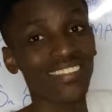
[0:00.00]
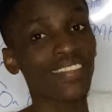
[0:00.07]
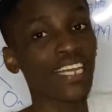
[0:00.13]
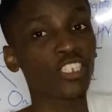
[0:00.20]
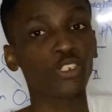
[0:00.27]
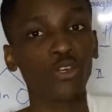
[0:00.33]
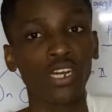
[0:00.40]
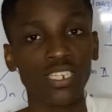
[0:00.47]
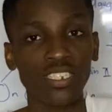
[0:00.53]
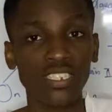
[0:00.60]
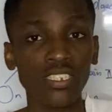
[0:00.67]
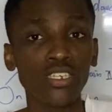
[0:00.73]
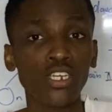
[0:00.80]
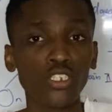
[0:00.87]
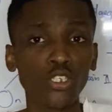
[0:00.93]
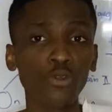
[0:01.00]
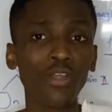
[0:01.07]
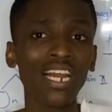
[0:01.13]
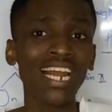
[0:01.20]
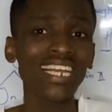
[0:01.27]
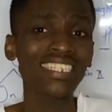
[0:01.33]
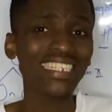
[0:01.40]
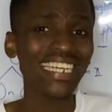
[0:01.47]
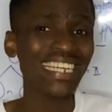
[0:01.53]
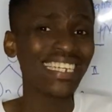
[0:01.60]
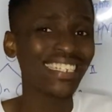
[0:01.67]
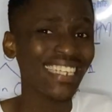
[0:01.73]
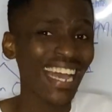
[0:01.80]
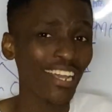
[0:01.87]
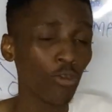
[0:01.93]
tetrads. So you realize in
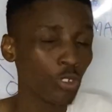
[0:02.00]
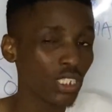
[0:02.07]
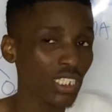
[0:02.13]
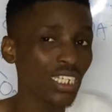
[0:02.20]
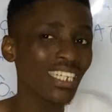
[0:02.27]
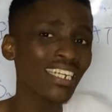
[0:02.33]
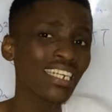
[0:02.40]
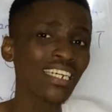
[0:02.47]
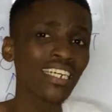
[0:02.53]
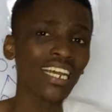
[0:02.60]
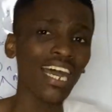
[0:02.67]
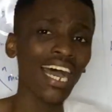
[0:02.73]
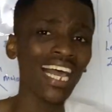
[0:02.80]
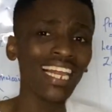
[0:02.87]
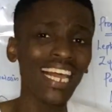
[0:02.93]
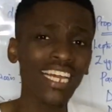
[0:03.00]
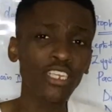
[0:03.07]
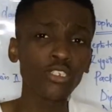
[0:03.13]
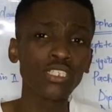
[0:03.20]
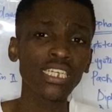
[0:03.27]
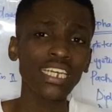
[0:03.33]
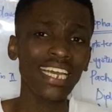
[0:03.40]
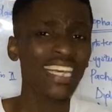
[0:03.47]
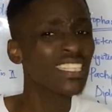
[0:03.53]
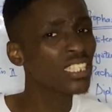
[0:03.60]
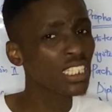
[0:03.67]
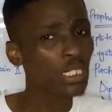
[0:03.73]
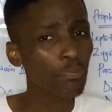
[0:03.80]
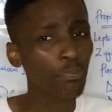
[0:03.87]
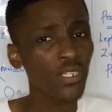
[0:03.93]
zygote, I like using
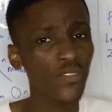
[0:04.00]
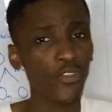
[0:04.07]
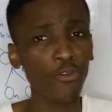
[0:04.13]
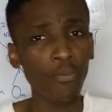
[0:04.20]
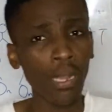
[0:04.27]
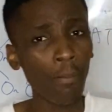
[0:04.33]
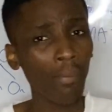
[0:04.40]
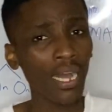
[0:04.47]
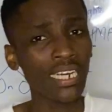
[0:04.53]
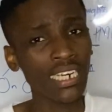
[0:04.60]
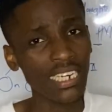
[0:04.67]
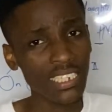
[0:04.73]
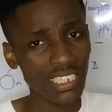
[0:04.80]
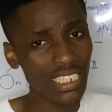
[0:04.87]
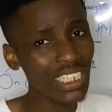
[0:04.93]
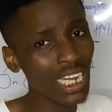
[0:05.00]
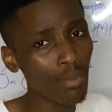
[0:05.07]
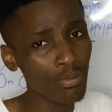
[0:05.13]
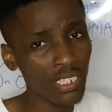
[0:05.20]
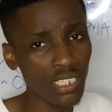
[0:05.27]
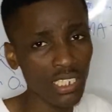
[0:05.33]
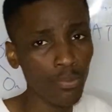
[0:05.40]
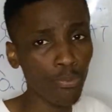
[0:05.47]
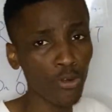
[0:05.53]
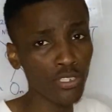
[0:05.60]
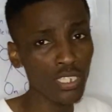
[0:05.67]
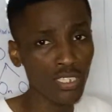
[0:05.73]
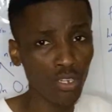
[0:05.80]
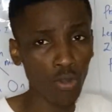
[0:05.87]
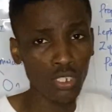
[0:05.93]
STP to remember there is synapsis, a
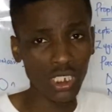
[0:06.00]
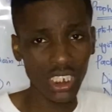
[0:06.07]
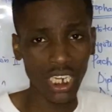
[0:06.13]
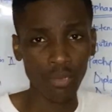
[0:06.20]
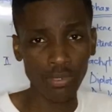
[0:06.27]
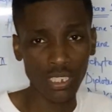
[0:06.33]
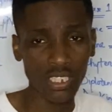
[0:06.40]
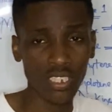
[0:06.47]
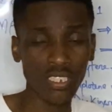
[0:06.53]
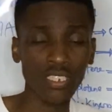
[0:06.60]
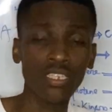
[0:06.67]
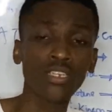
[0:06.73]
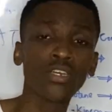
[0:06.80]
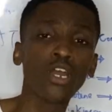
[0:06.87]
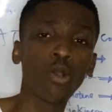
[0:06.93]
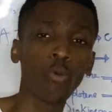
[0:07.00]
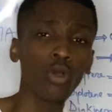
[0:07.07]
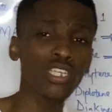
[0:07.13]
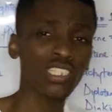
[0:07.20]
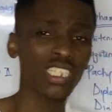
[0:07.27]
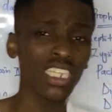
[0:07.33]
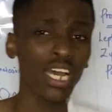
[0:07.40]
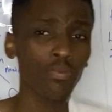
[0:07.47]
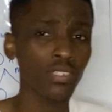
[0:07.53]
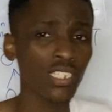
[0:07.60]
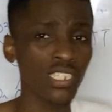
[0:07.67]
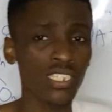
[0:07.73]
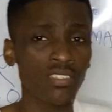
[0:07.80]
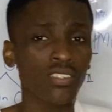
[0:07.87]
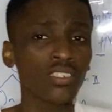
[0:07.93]
process called synapsis. What's
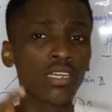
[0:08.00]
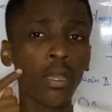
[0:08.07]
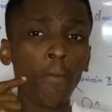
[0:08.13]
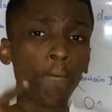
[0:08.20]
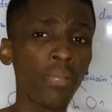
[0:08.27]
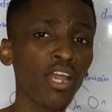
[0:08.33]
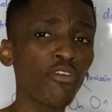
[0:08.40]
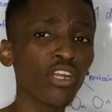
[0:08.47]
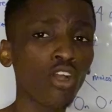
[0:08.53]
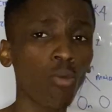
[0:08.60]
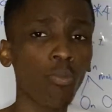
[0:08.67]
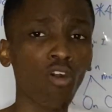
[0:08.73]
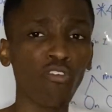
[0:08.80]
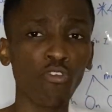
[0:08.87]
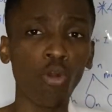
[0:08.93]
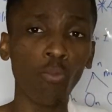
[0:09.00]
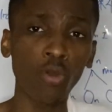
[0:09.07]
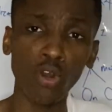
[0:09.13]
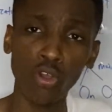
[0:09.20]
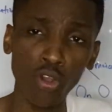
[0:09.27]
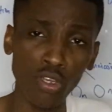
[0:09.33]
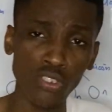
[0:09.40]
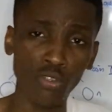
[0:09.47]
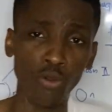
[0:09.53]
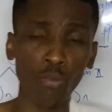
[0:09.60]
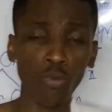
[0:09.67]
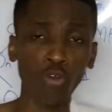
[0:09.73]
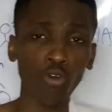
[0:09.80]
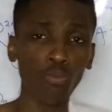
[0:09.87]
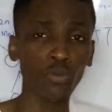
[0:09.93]
synapsis? Pairing up of homologous
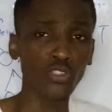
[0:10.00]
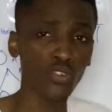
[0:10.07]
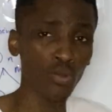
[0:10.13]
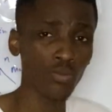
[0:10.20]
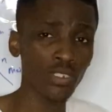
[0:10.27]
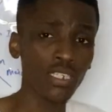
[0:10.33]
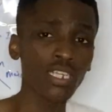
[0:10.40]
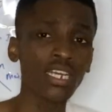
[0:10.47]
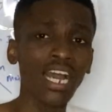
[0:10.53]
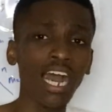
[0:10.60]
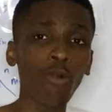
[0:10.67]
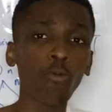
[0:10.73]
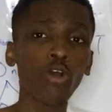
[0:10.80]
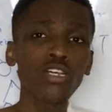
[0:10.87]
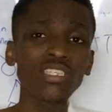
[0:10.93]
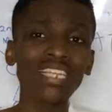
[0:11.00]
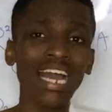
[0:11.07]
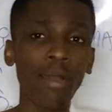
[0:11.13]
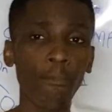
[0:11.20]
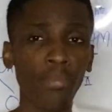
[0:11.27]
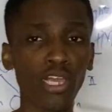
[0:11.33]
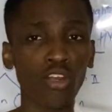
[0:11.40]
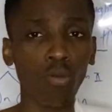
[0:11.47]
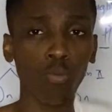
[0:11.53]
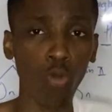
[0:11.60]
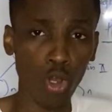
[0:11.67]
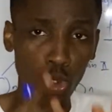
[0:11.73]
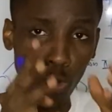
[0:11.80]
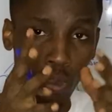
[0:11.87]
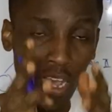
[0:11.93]
chromosomes. And once they are paired up,
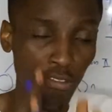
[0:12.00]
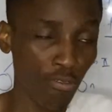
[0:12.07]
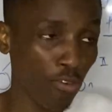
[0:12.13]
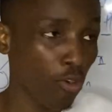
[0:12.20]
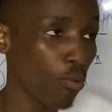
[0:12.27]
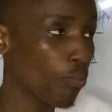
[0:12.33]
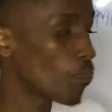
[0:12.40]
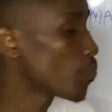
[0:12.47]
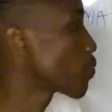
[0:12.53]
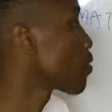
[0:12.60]
what do I form?